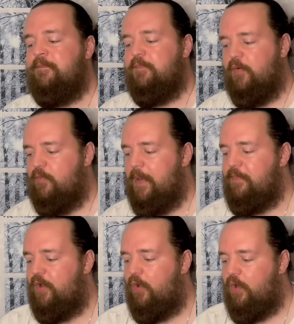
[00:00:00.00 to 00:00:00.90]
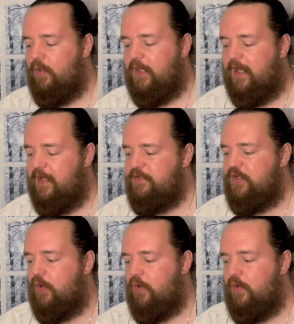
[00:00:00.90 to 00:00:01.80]
But remember, all eyes
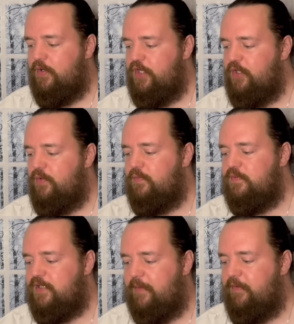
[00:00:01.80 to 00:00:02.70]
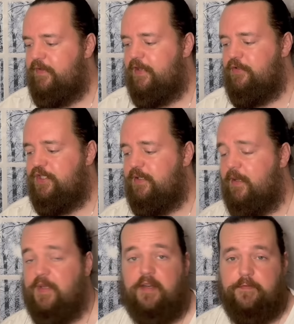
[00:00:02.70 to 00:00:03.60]
are on you type of energy. I
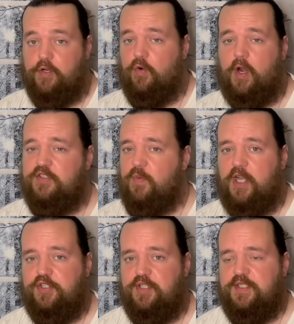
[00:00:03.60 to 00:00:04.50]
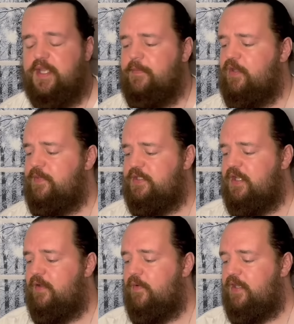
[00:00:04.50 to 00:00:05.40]
mean, if you're cross watching, the same could be
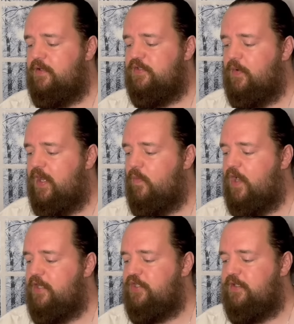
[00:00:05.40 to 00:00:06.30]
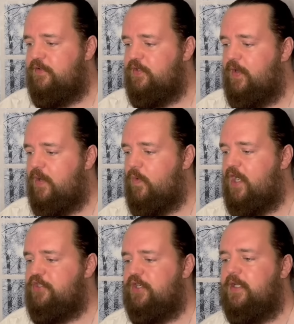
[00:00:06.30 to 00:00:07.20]
said, right? There's a lot of watching, there's a lot of
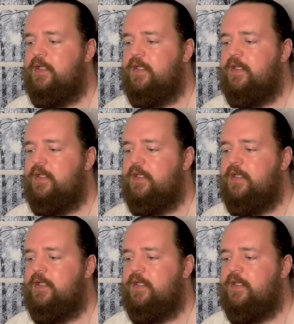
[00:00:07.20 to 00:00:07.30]
watching.